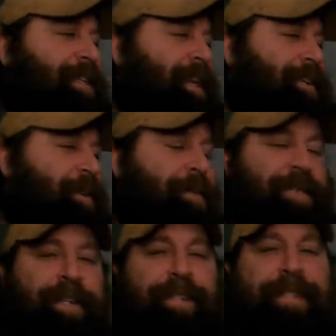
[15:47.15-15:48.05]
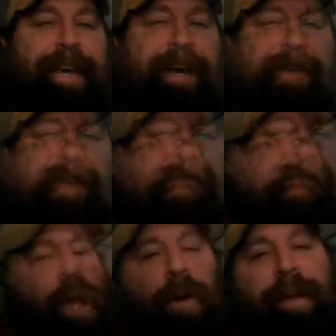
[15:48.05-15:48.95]
That's always a good sound.
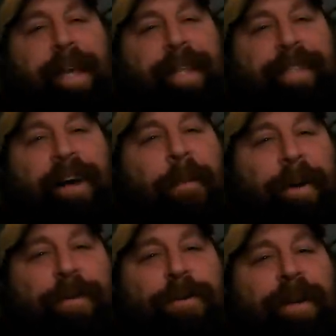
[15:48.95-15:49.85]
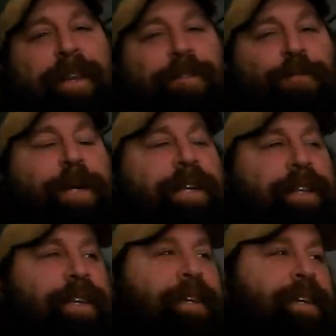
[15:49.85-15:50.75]
I want to take this opportunity to
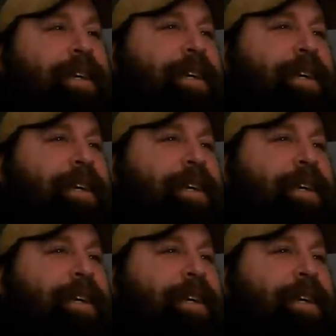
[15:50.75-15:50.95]
really